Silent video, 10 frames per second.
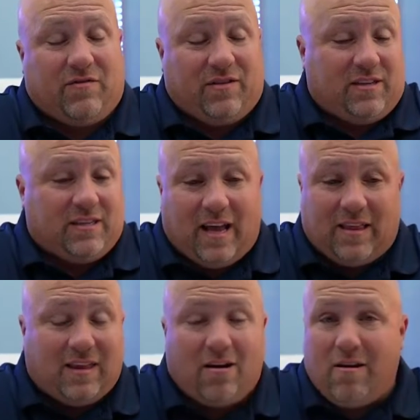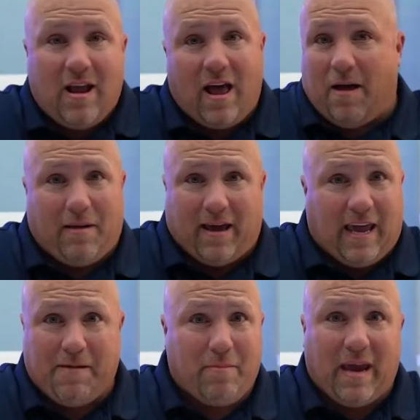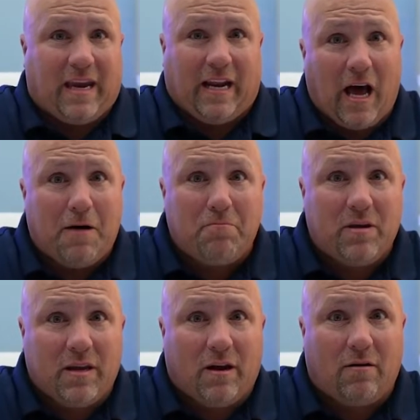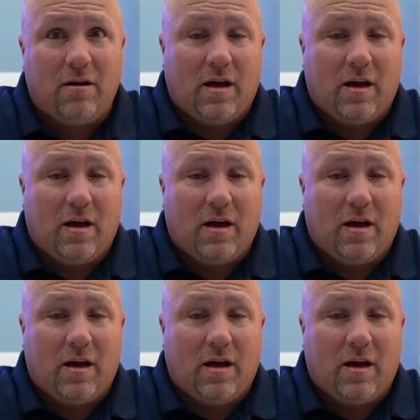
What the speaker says: If it's not there, I can't make it up, you know.